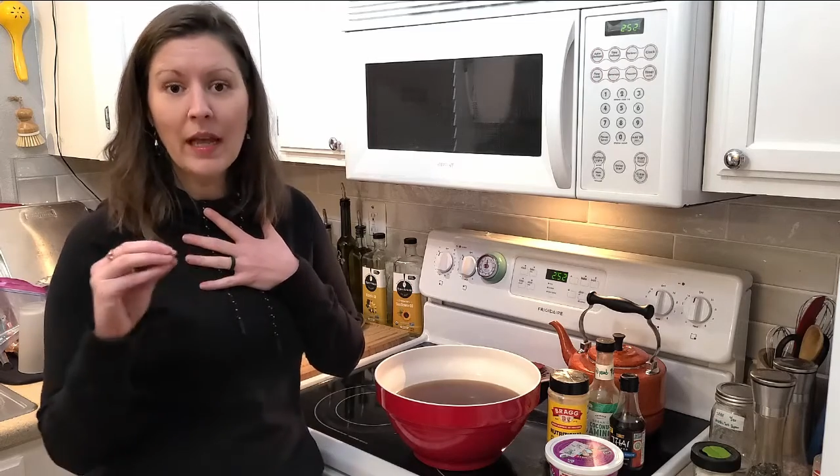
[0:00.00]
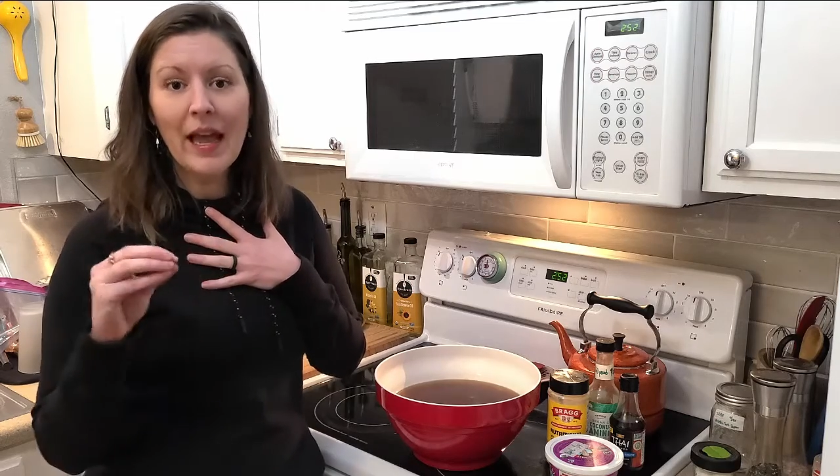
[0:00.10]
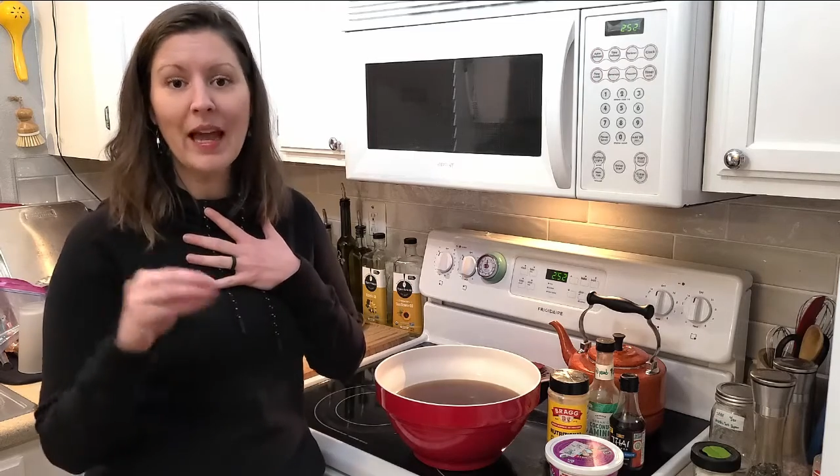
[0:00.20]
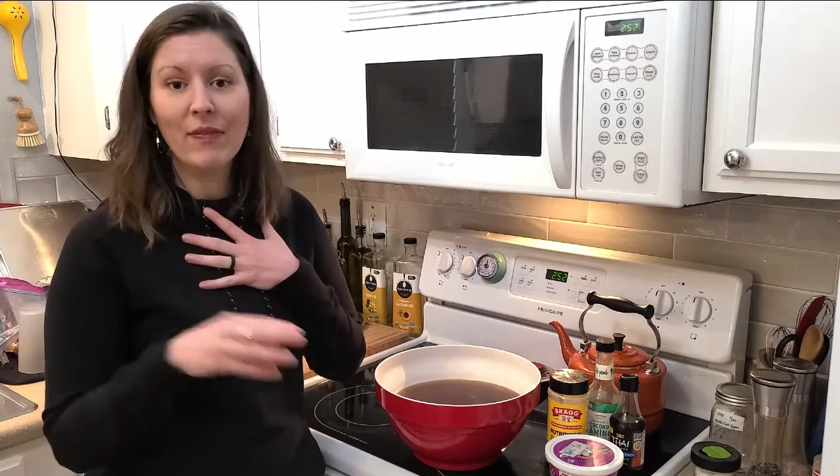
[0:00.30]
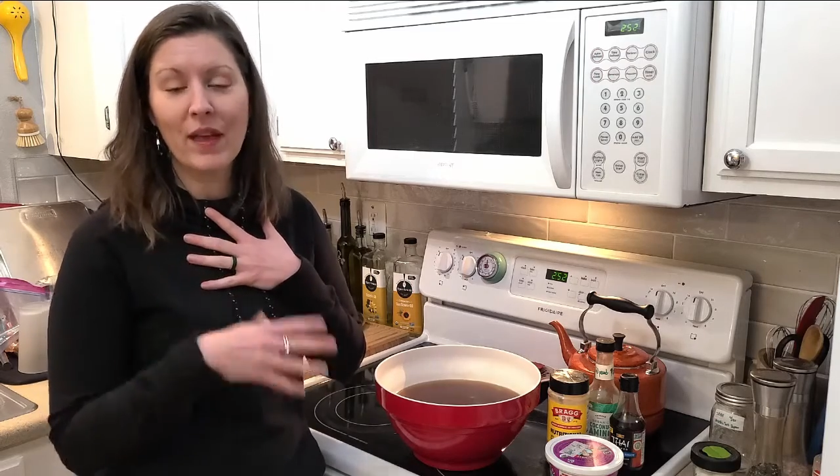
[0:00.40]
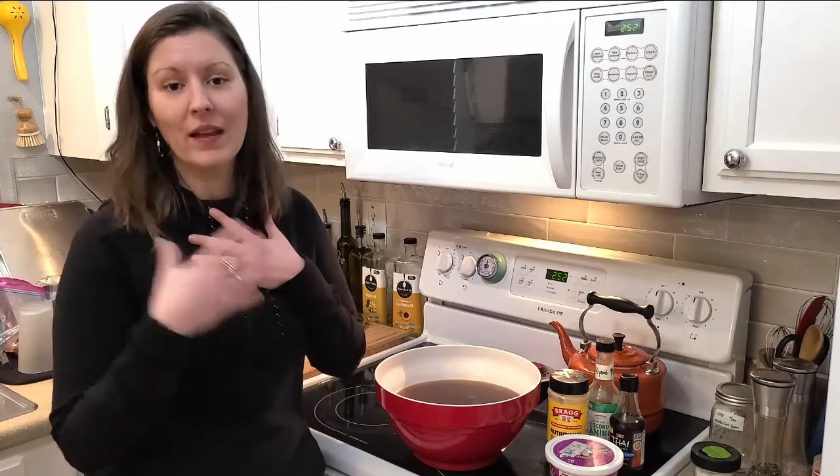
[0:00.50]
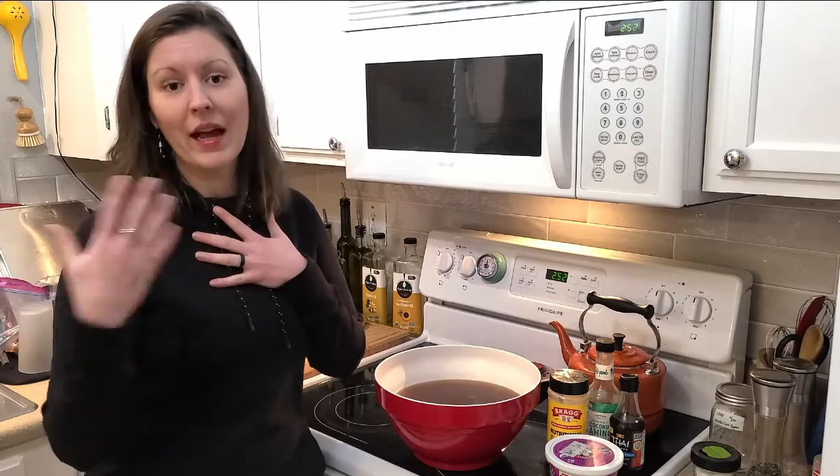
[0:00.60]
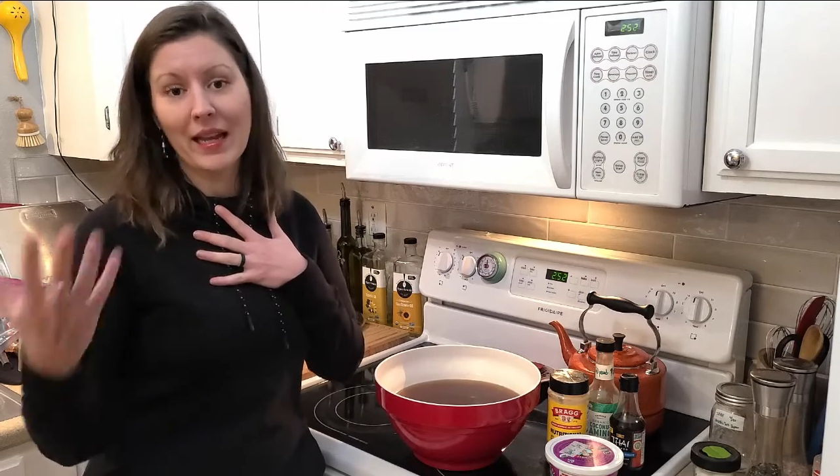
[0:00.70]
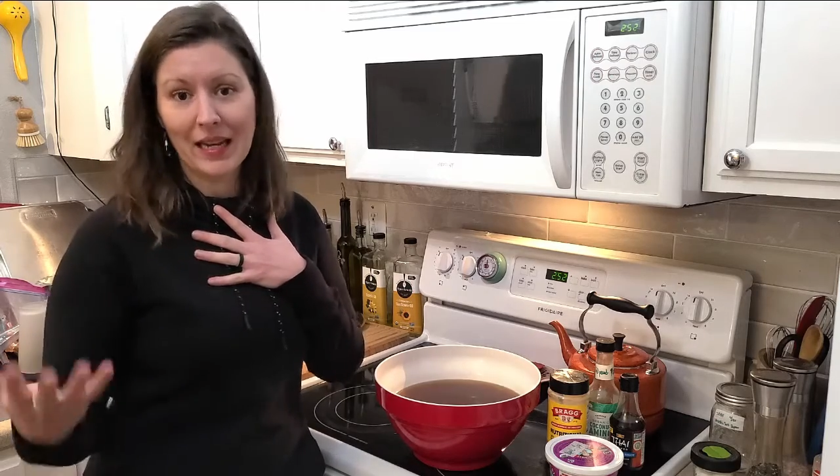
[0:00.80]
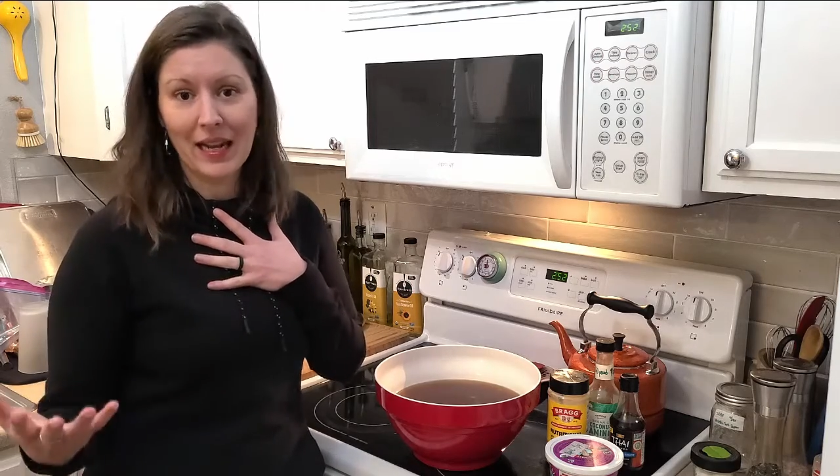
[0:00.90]
and then I
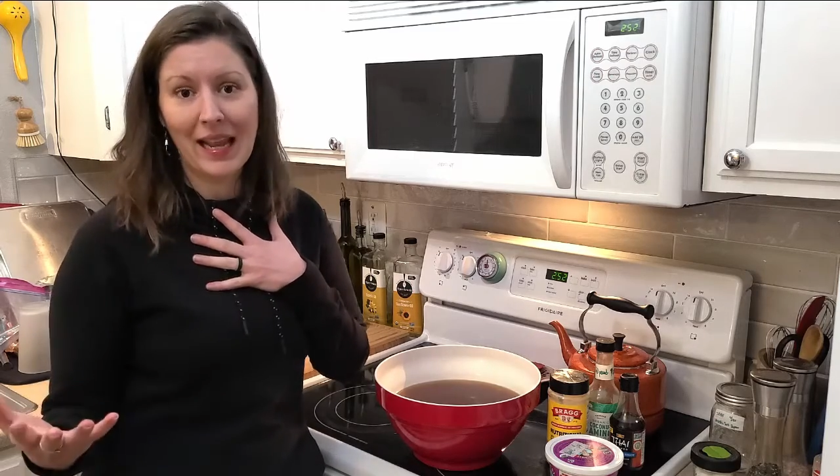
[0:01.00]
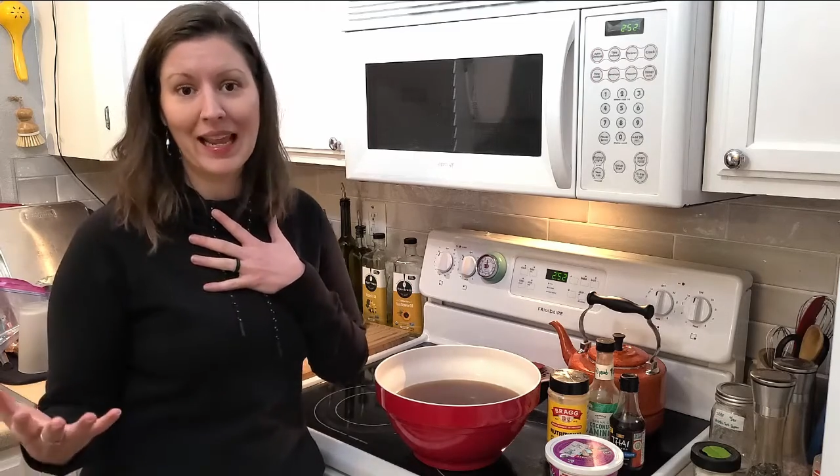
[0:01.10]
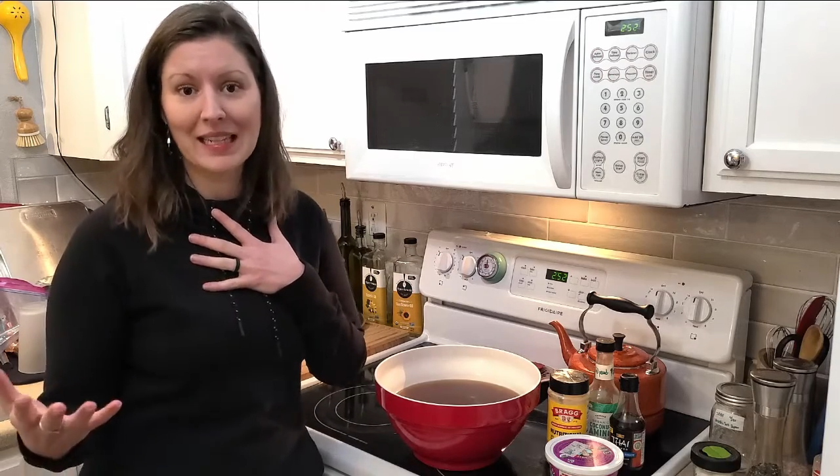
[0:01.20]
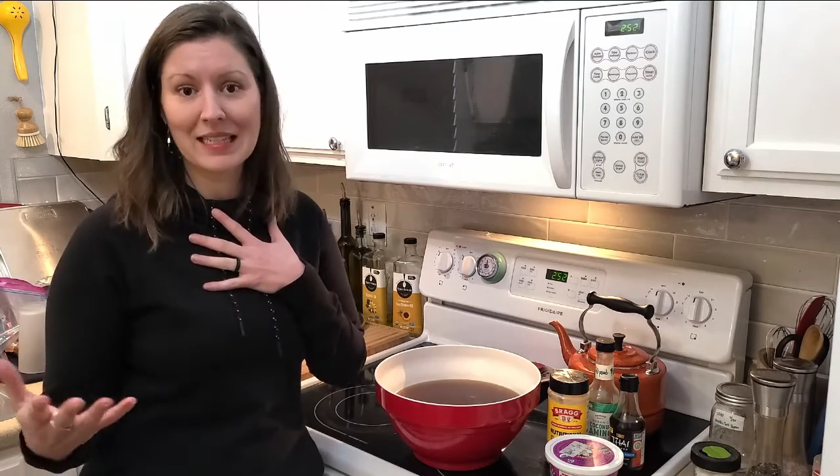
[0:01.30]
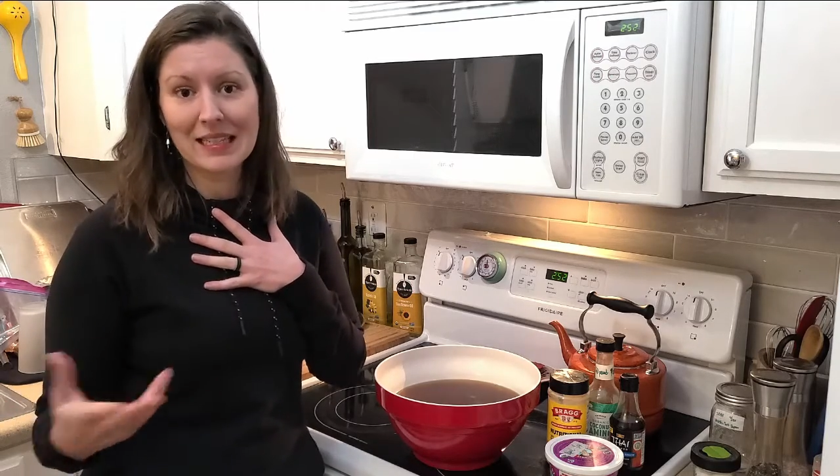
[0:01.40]
can enhance